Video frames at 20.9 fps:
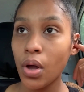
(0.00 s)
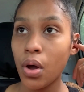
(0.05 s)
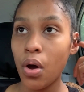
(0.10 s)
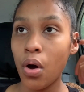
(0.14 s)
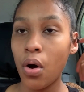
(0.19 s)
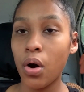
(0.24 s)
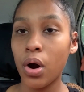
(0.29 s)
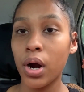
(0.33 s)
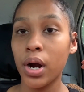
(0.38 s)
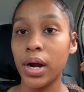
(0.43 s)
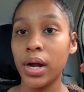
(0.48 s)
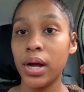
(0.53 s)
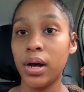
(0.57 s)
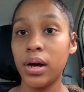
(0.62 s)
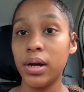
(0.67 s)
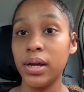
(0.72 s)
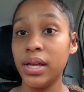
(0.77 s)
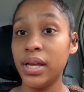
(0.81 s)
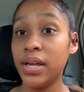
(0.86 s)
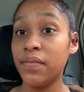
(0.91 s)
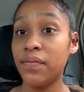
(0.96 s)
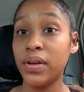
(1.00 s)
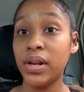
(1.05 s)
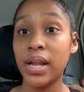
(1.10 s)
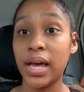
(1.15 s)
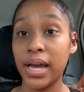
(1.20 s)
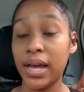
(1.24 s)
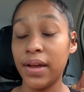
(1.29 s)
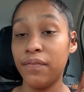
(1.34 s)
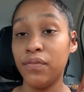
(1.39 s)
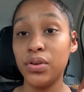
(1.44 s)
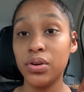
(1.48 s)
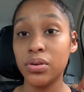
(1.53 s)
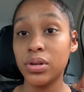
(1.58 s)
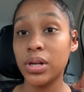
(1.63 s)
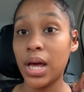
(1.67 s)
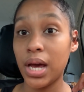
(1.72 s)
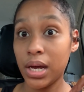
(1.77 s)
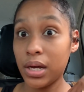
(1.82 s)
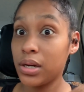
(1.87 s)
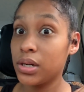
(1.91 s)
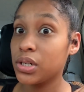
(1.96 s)
Or even like if you're
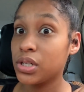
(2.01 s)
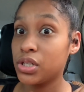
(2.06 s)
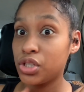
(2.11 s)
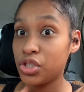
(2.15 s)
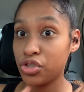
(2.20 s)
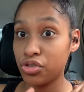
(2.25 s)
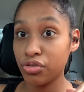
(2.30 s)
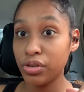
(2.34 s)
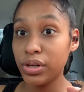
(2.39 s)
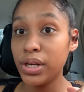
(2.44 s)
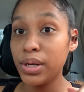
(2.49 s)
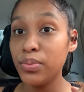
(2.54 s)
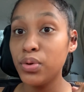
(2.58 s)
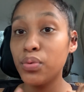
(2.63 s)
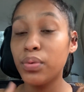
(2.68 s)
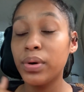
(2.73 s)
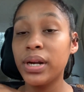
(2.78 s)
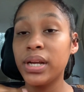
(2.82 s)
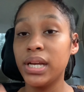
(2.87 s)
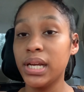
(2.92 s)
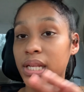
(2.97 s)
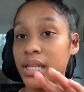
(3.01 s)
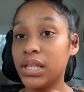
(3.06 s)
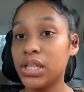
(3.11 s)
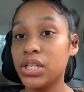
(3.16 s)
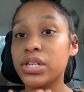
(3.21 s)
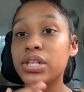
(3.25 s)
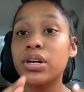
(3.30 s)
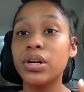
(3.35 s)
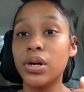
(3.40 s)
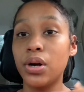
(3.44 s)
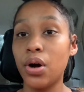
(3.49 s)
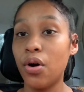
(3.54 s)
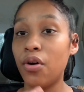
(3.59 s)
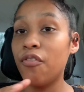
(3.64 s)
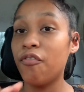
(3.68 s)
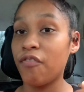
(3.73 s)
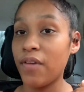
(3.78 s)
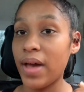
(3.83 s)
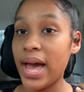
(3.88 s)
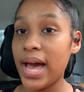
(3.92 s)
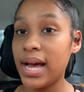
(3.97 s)
like extreme, you want to get to your goal
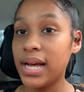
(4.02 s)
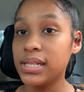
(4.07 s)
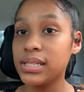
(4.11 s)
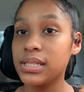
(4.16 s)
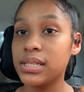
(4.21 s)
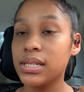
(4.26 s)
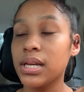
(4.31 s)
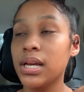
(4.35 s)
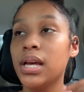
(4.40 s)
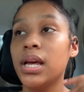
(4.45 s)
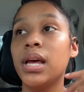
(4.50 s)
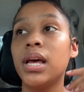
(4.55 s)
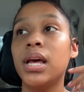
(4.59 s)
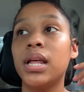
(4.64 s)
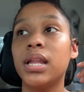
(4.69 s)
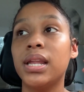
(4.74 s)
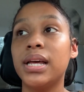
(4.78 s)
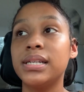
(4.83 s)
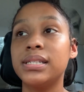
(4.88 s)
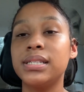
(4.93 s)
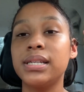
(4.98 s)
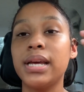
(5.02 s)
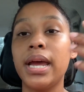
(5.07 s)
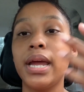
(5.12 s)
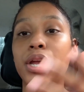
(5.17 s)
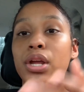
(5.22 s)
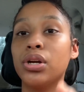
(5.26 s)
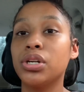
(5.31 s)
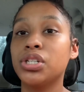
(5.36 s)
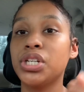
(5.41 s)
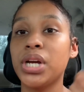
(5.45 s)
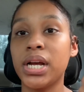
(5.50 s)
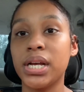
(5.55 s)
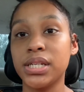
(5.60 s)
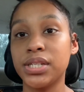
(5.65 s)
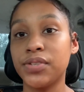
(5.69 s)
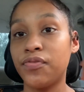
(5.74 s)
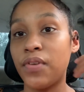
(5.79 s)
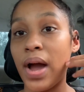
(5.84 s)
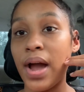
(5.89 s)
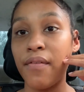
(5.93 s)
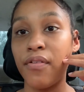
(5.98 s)
fast. Let's say your check is
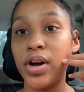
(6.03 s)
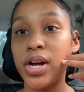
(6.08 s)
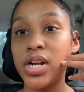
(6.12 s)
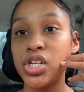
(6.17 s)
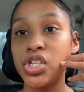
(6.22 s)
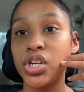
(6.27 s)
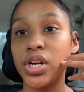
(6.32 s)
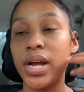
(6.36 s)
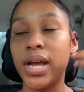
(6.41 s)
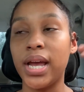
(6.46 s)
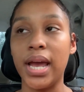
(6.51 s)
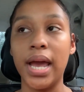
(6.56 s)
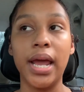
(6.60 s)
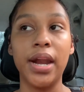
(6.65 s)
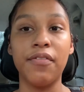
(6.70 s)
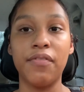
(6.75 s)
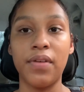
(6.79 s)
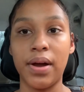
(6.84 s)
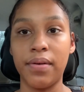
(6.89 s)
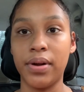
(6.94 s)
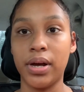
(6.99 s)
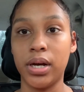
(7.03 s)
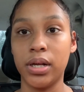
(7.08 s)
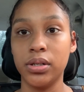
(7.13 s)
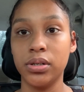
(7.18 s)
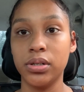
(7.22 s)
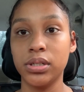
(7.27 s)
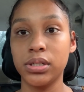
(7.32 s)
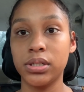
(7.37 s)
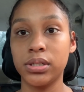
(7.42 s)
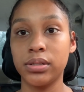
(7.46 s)
$585.